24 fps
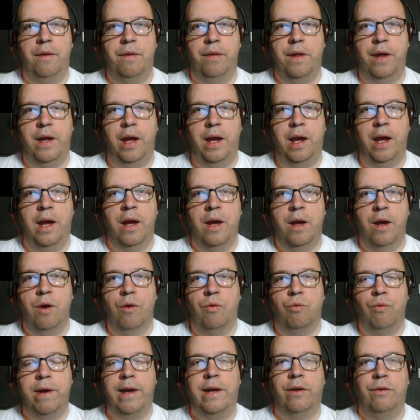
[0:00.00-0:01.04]
the
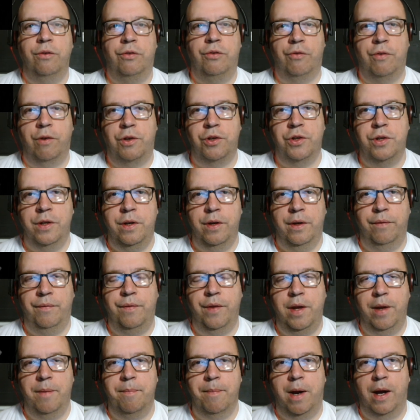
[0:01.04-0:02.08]
reconstruction of
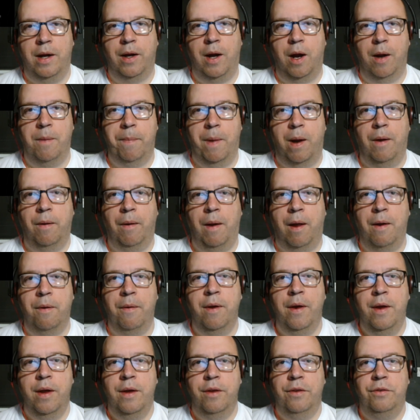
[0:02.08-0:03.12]
the Marco Polo
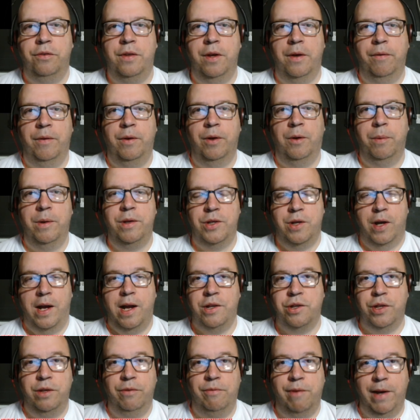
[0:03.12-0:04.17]
serial, which I
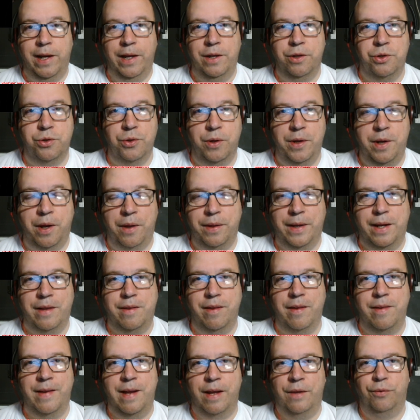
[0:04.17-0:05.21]
actually really enjoyed. I think
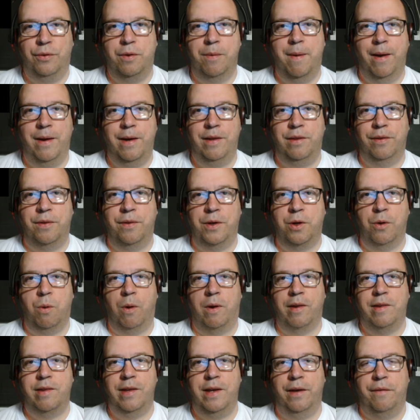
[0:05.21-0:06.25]
it's a testimony to the
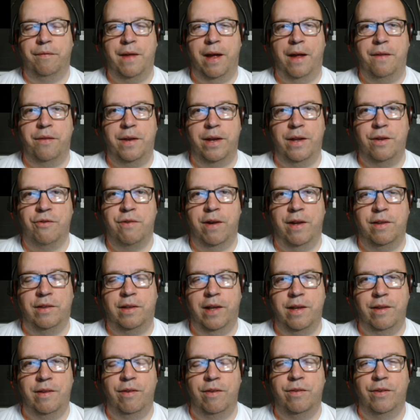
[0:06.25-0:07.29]
quality of that it
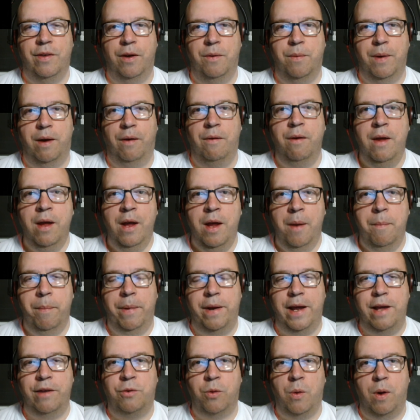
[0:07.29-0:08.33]
translated so well.
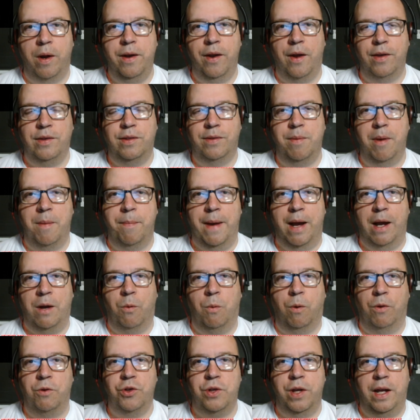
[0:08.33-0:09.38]
But it is quite nice to be
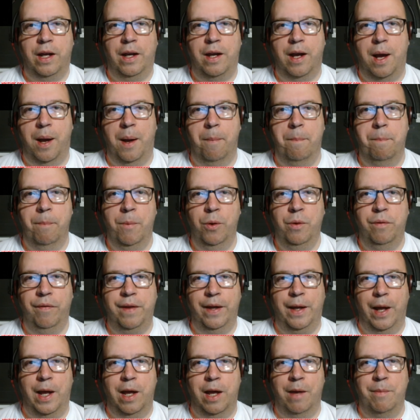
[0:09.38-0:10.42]
back watching
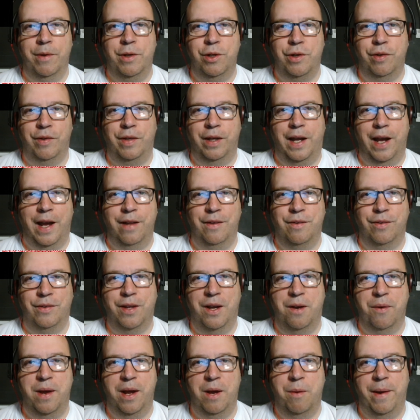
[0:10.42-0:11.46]
moving images again.
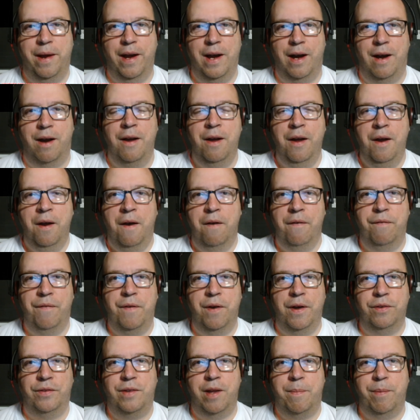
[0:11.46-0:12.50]
So here we are,
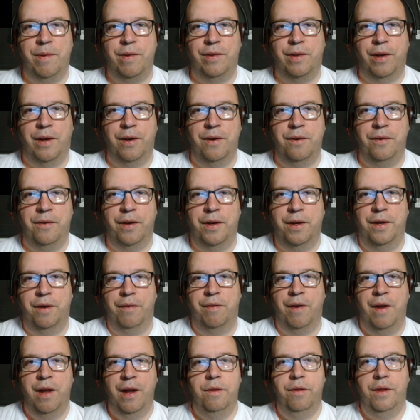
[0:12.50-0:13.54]
first episode
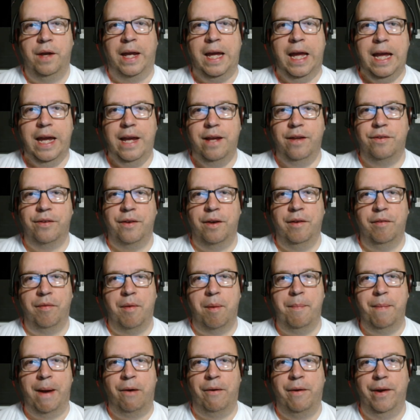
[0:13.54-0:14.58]
of The Keys of
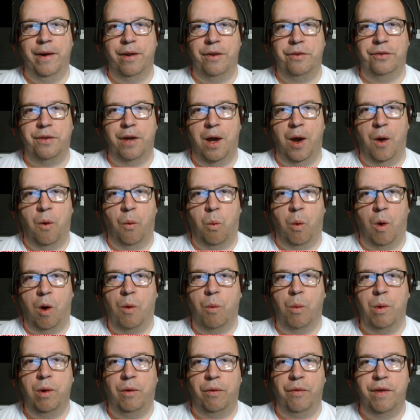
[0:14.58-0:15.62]
Marinus. What
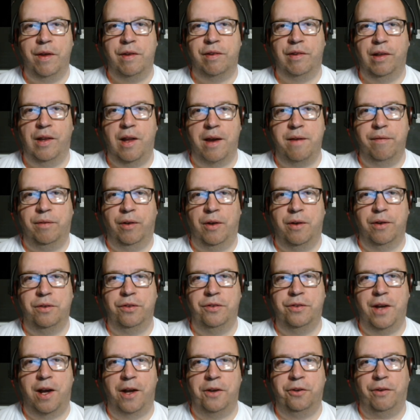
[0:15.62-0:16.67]
will this lifelong
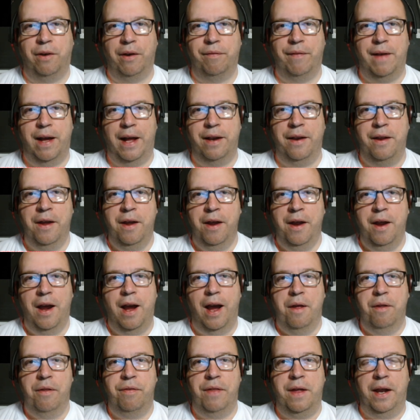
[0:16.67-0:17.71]
Star Trek fan
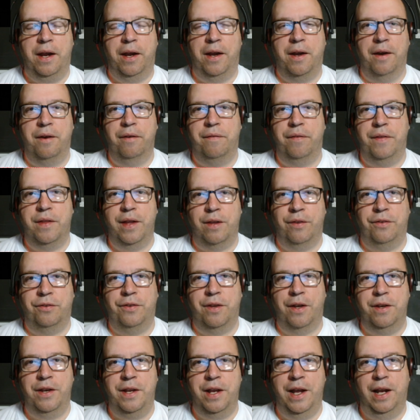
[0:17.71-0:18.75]
think of this
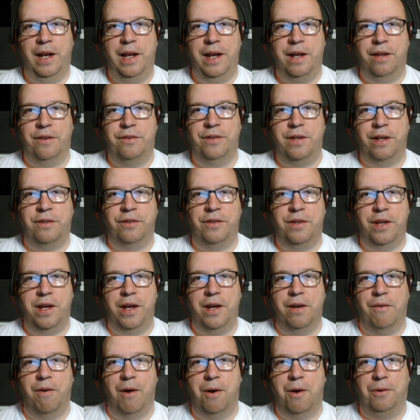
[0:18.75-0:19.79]
nearly
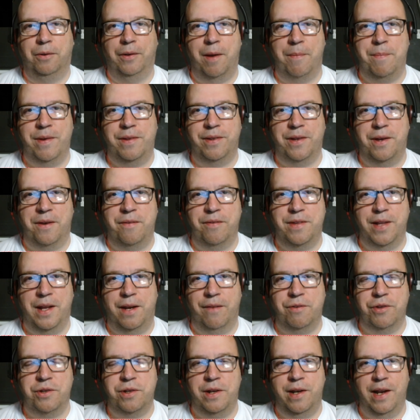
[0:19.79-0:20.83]
60-year-old episode of
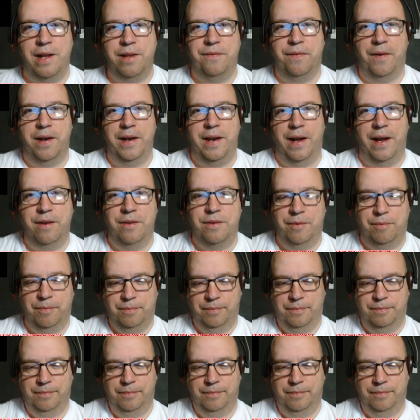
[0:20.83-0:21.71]
television? Let's find out.